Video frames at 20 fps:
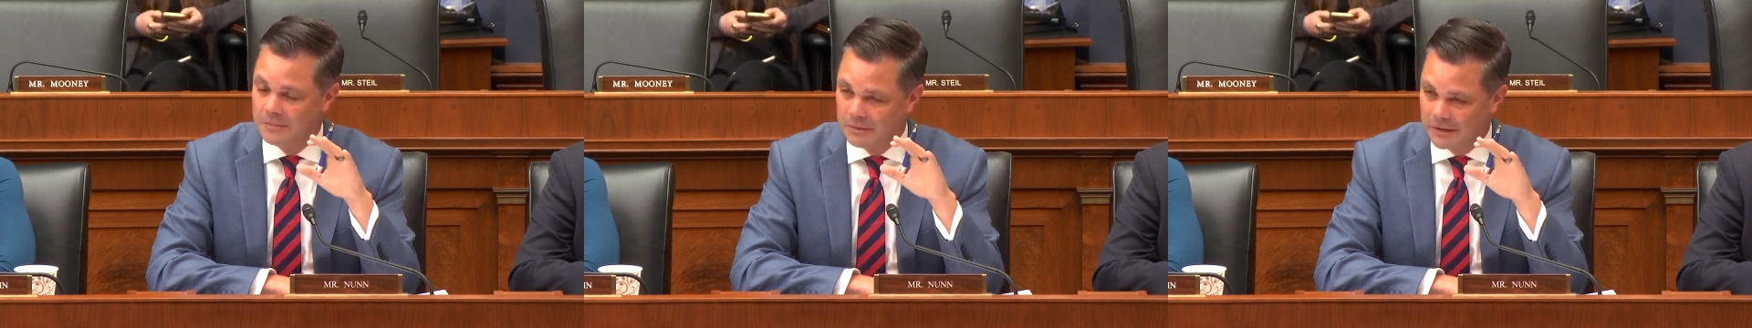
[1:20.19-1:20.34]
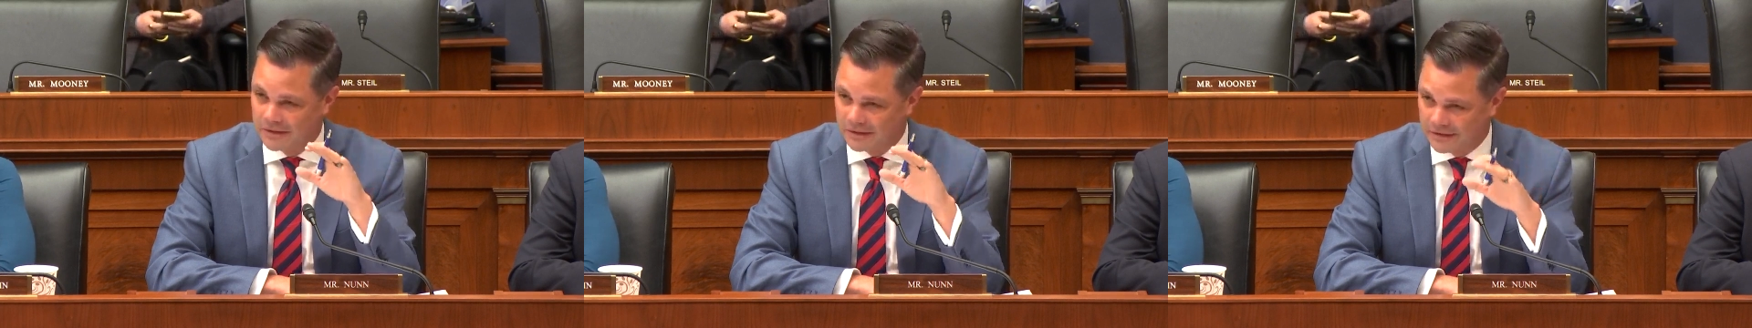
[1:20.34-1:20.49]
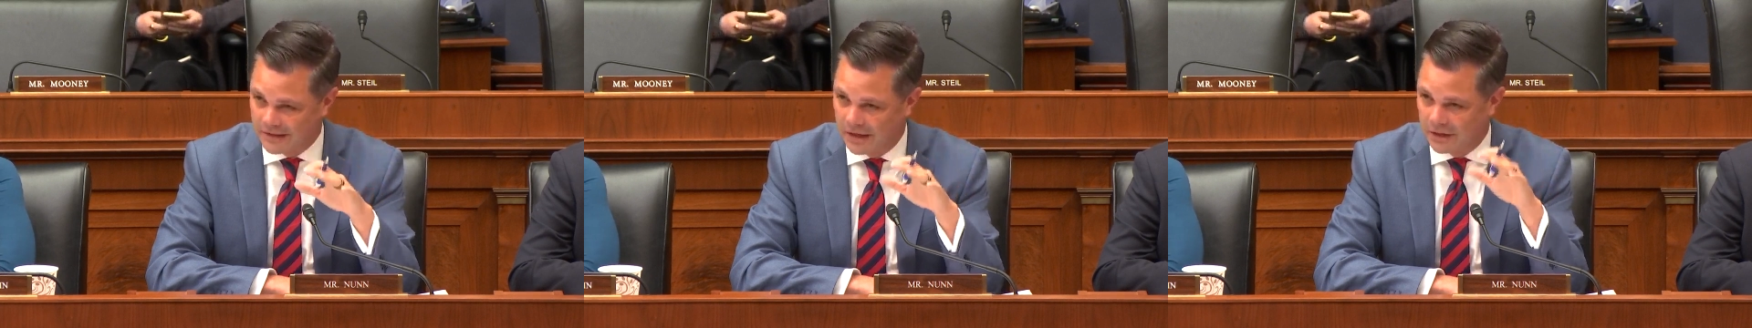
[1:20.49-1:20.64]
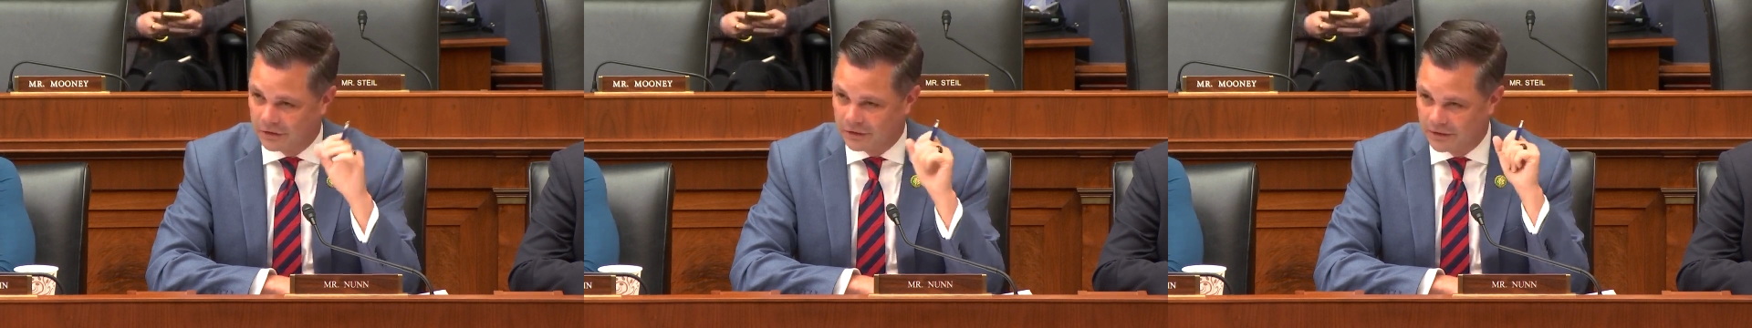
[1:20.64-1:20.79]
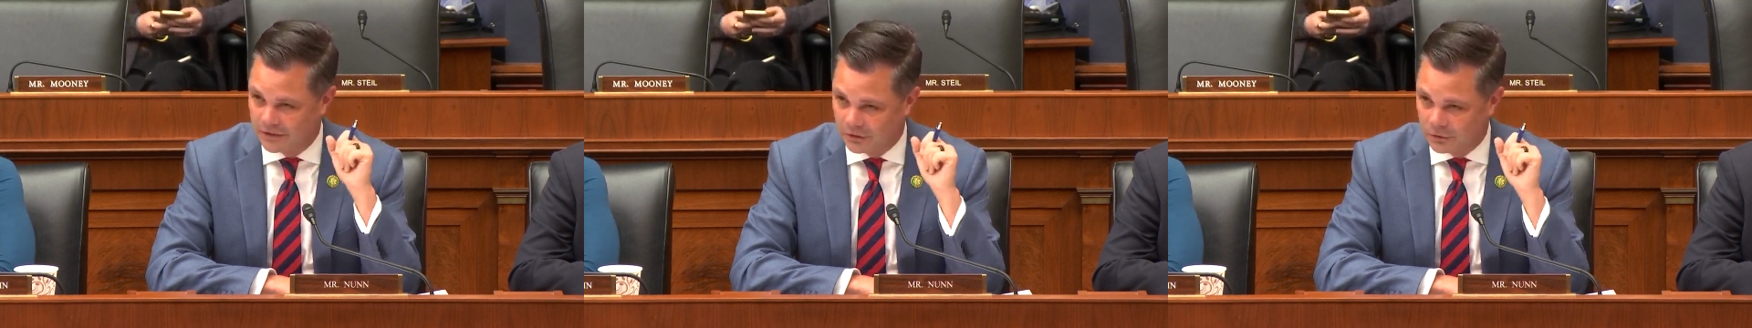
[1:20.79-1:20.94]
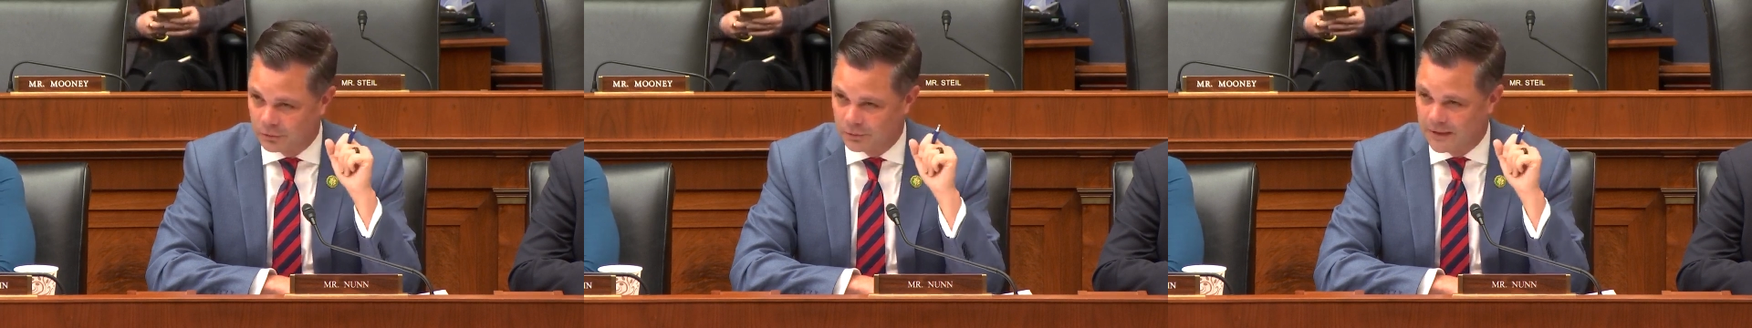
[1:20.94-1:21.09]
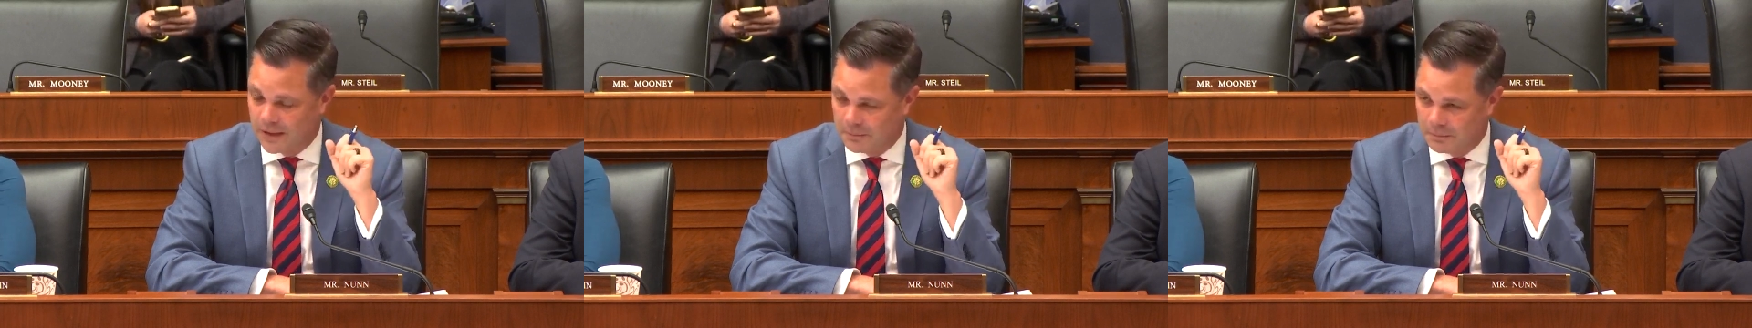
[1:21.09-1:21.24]
because
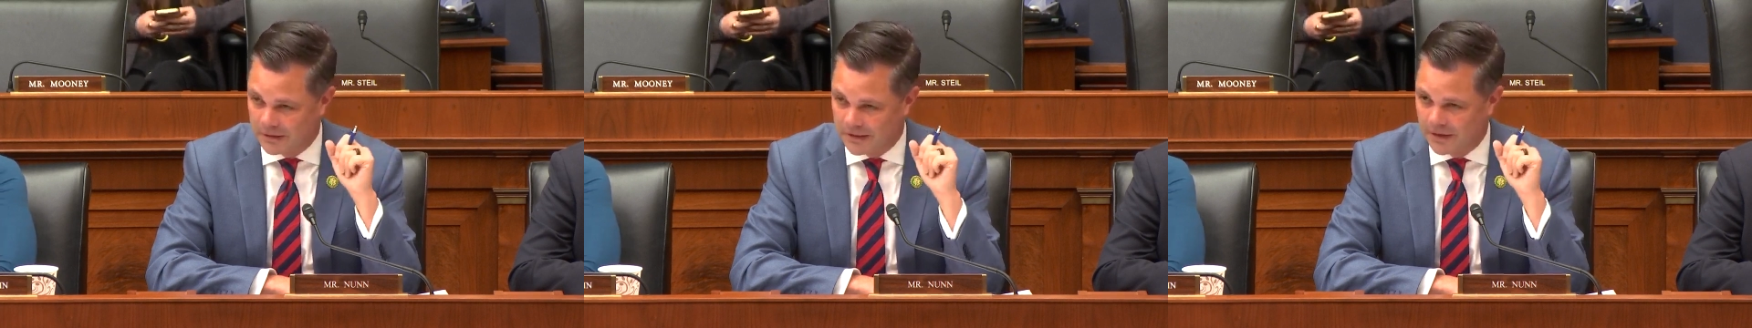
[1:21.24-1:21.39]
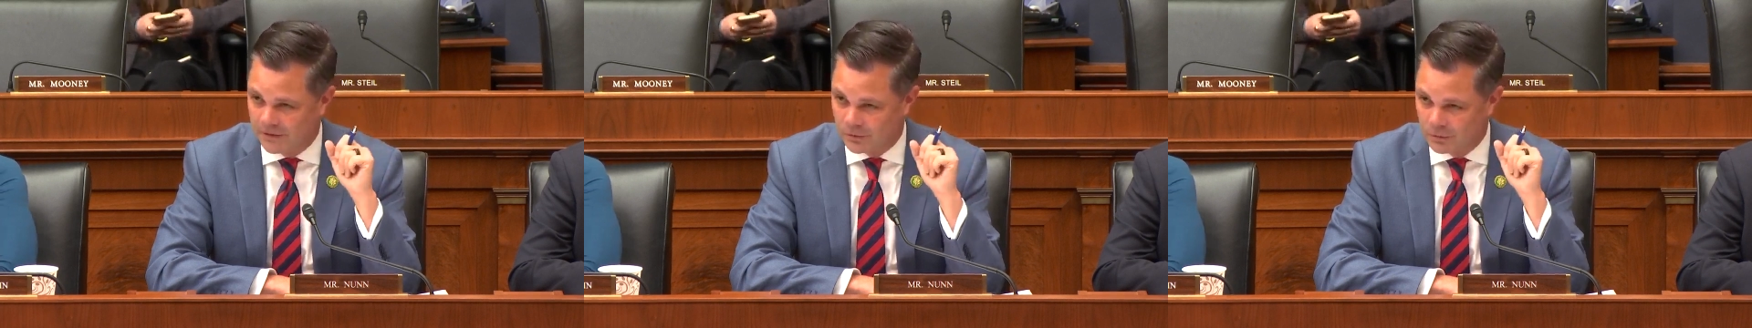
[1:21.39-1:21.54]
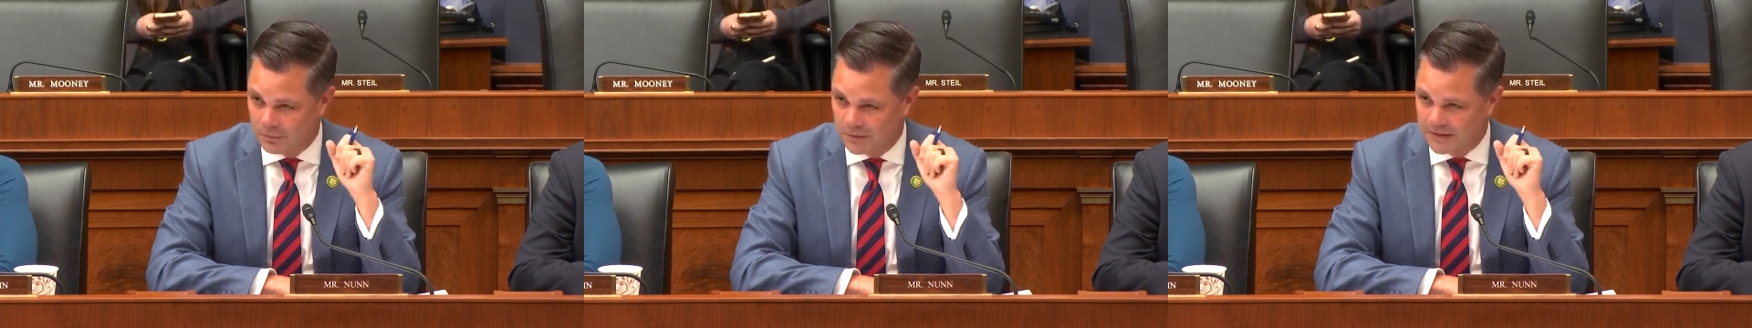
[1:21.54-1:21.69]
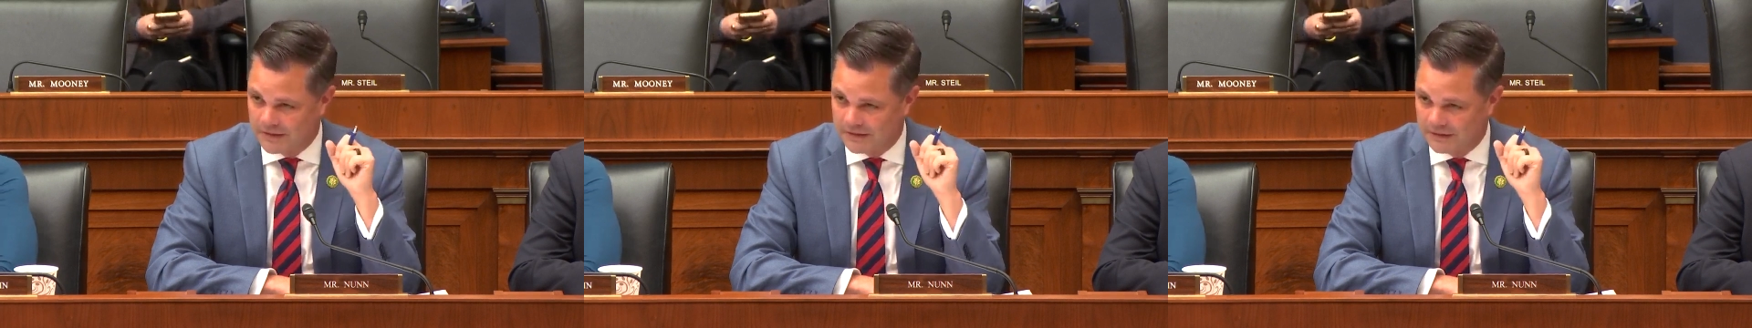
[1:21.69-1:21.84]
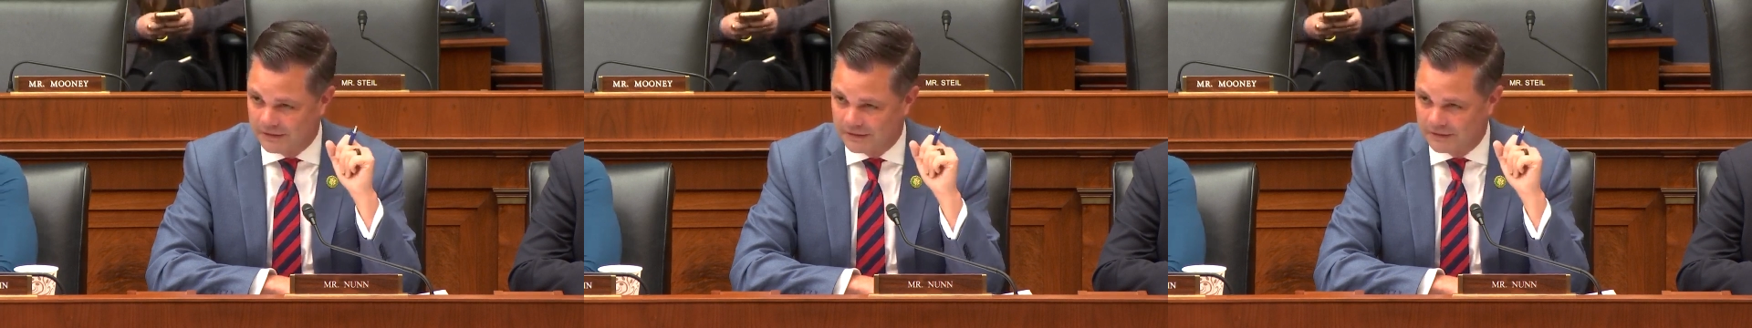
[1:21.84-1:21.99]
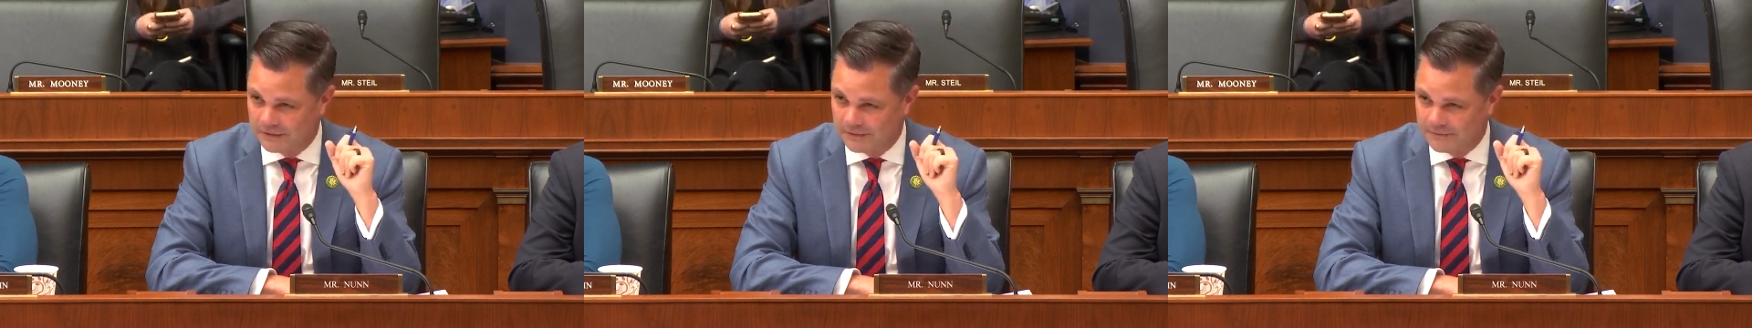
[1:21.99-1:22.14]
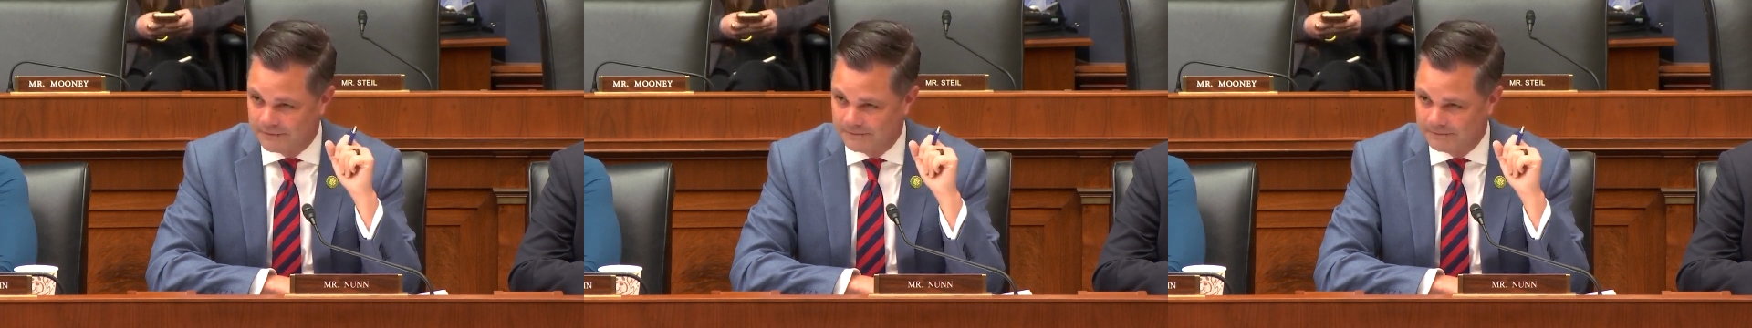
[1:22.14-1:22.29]
calculators would now be covered by
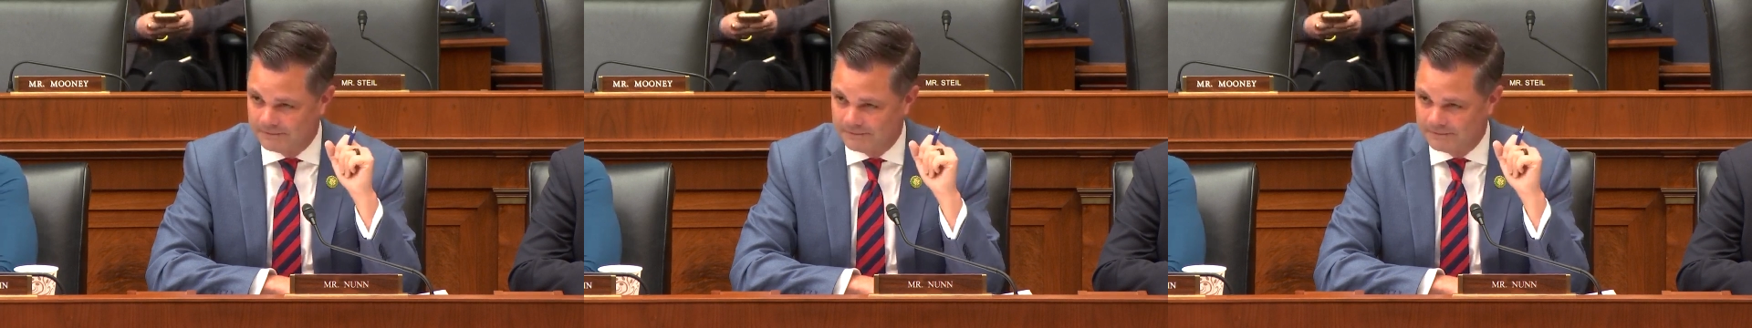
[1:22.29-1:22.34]
this?